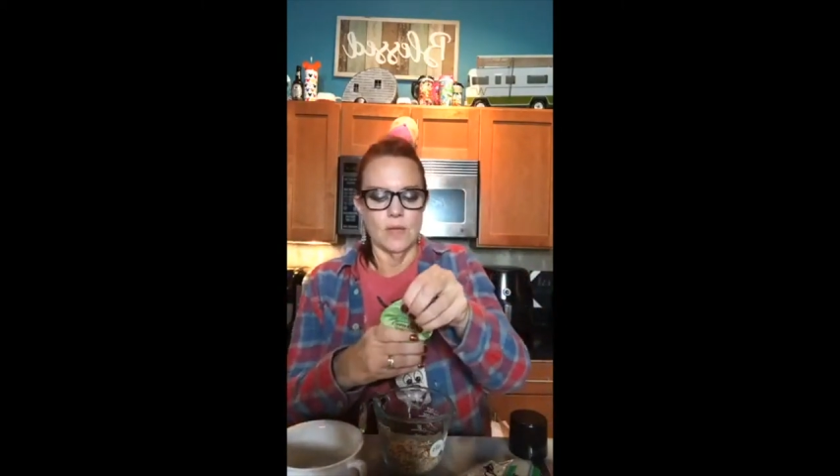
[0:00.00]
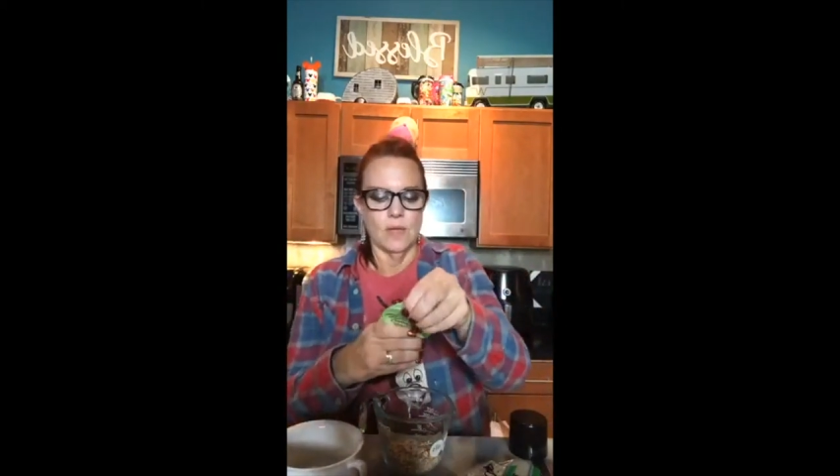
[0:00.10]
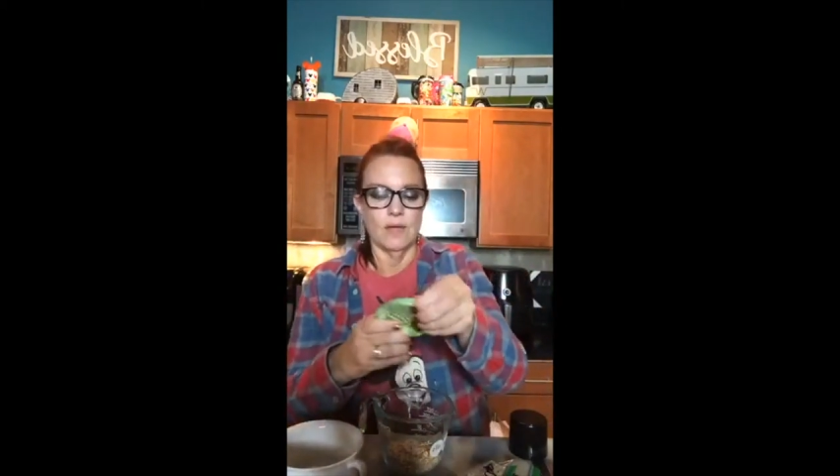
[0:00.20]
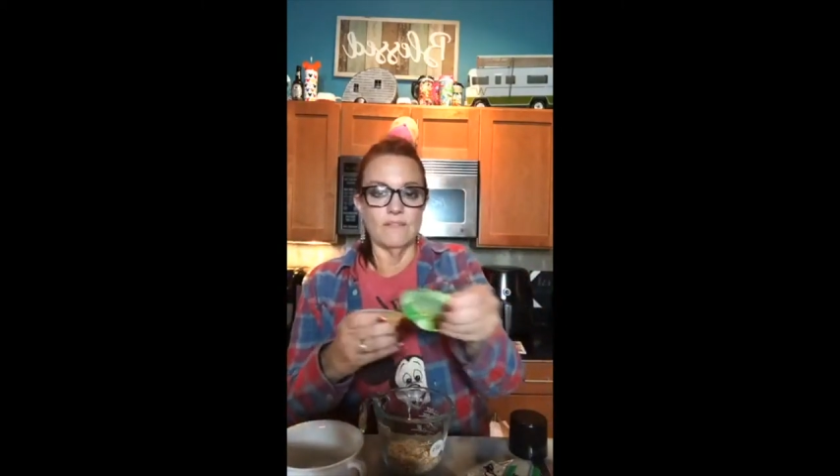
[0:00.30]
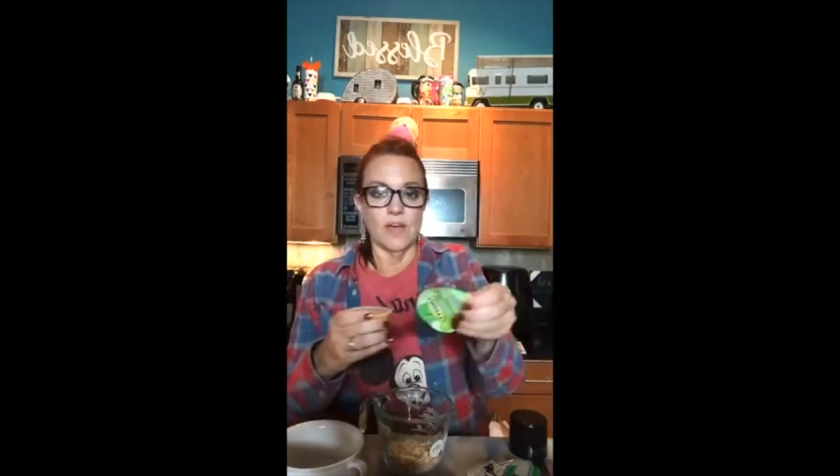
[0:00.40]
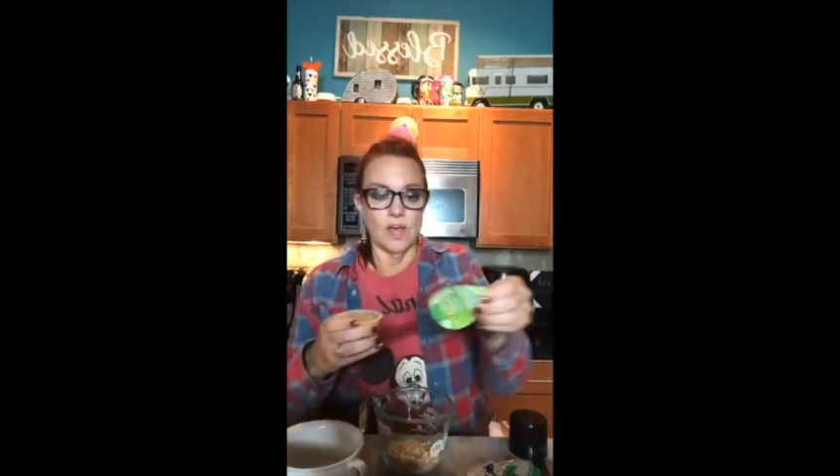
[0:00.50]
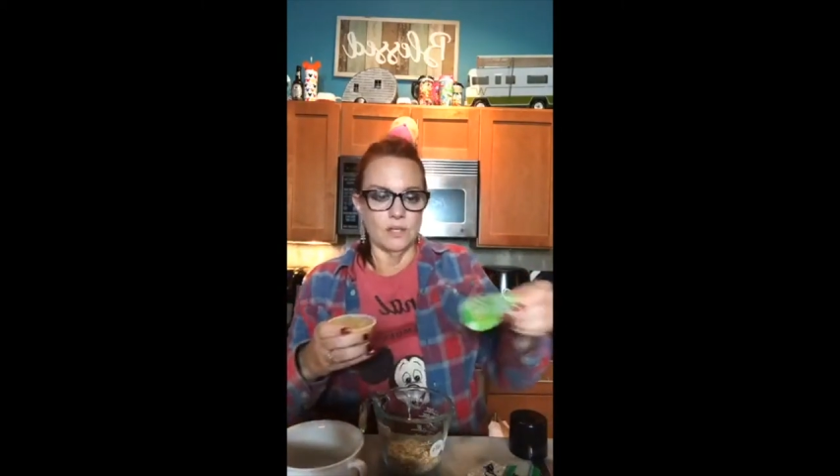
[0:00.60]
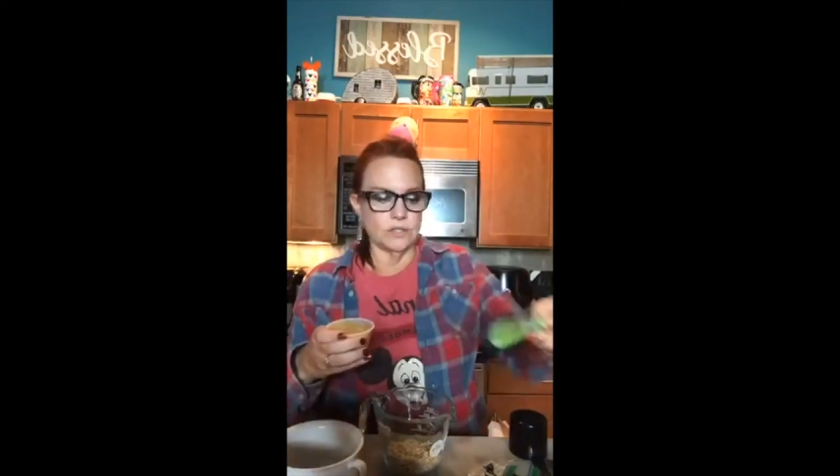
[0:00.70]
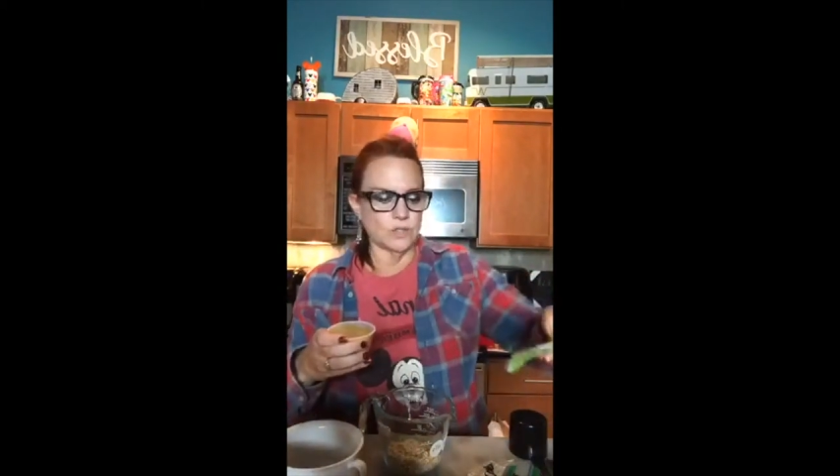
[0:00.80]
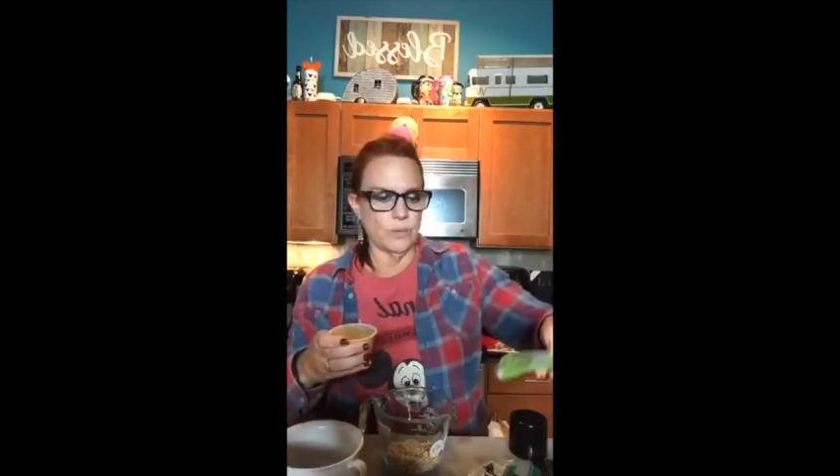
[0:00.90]
of
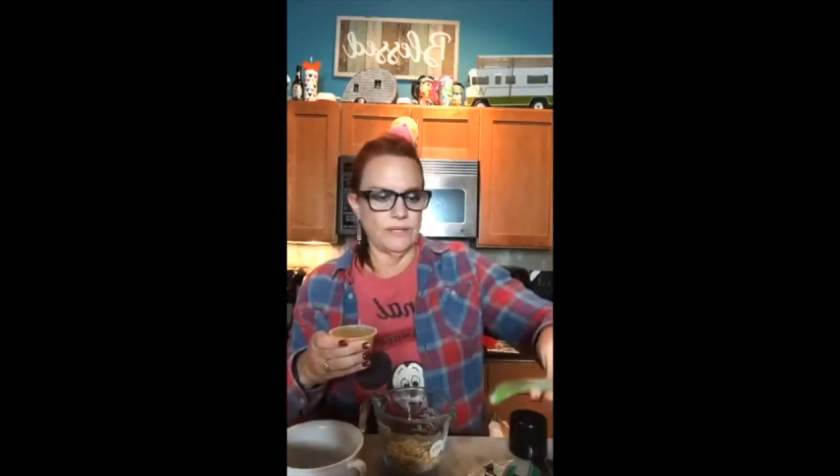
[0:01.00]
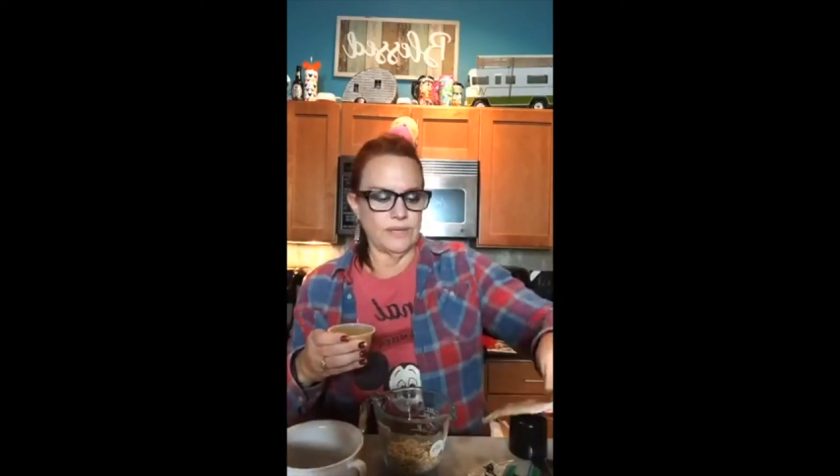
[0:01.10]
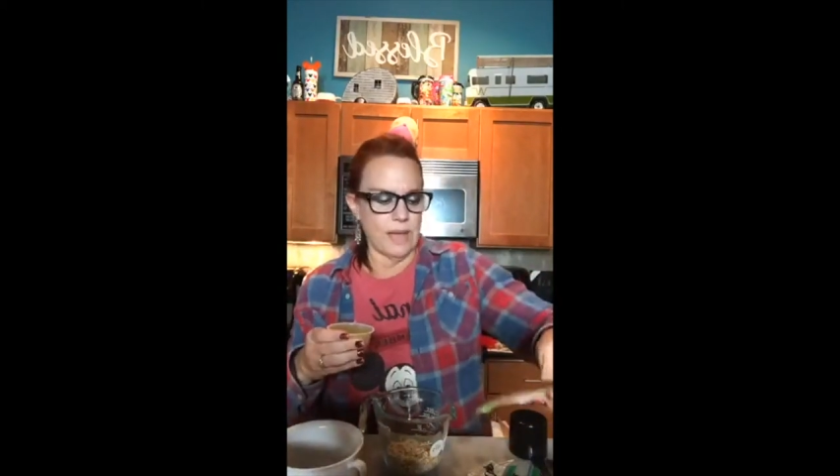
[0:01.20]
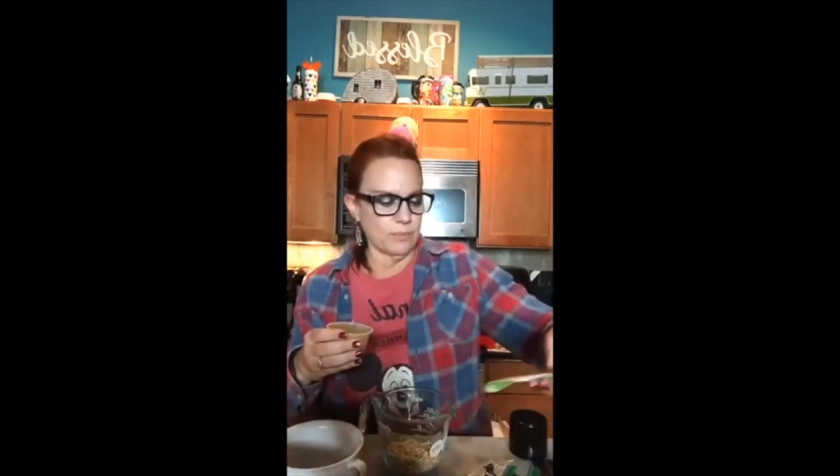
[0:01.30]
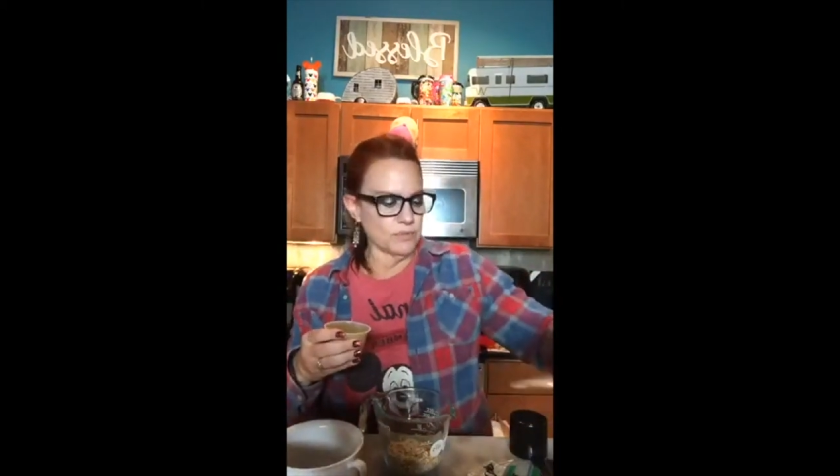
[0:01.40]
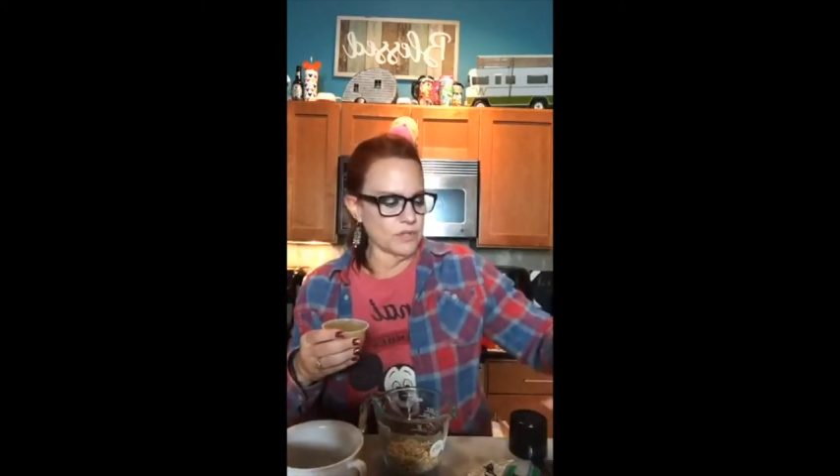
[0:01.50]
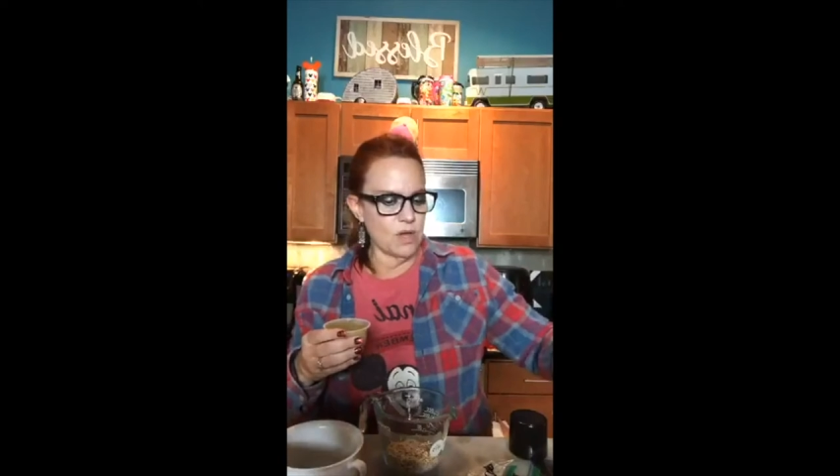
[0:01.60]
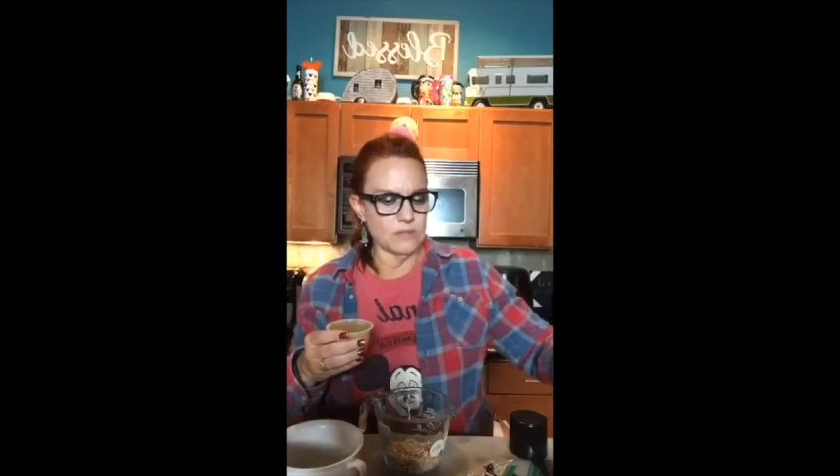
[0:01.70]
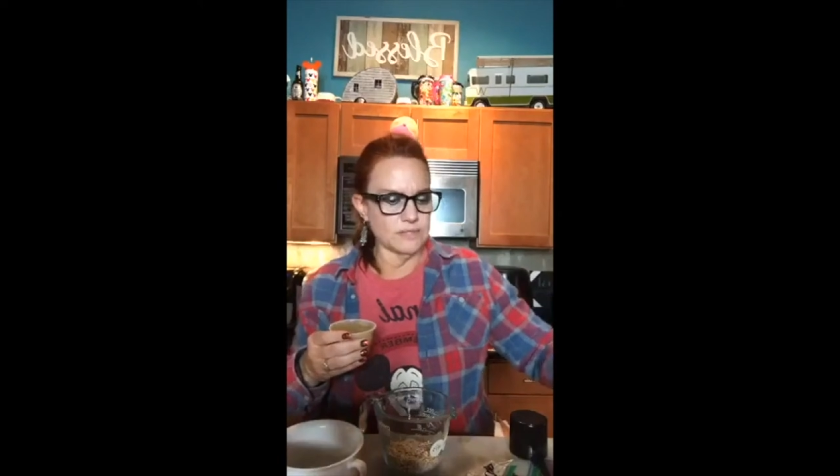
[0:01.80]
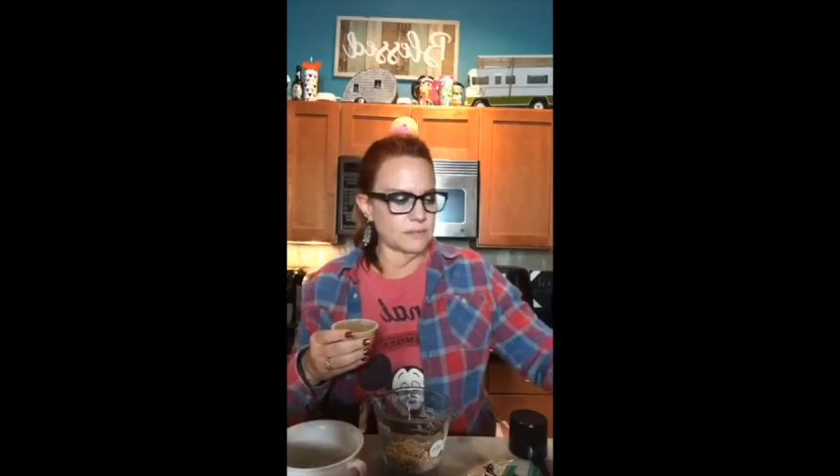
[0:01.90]
unsweetened
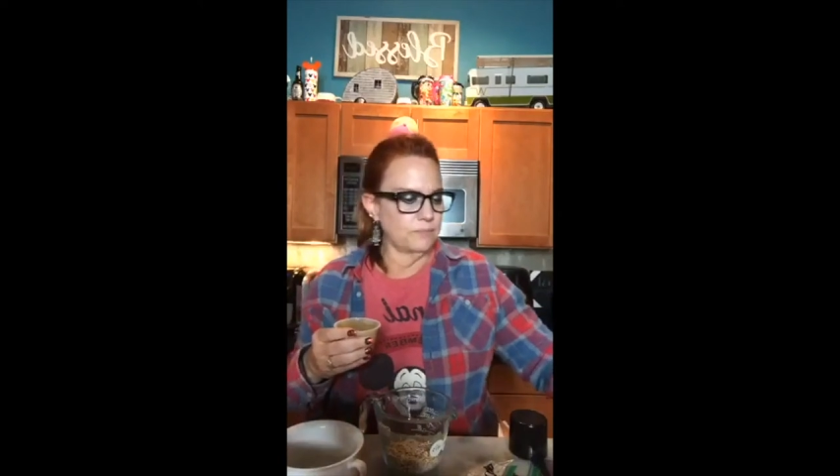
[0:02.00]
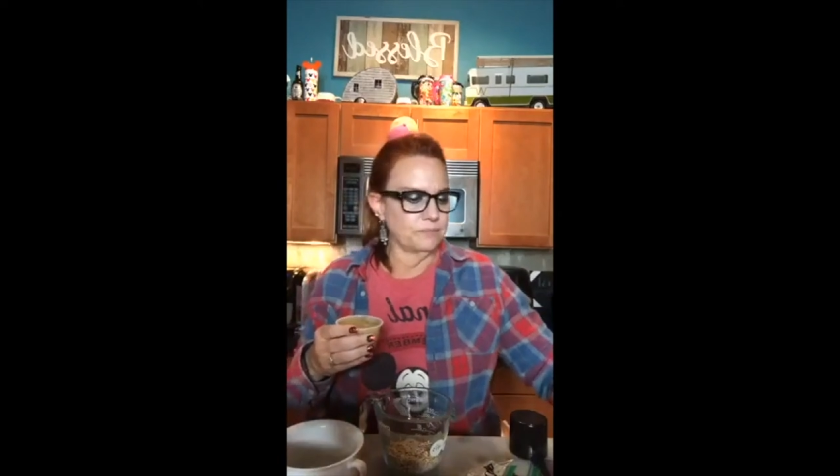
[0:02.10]
applesauce.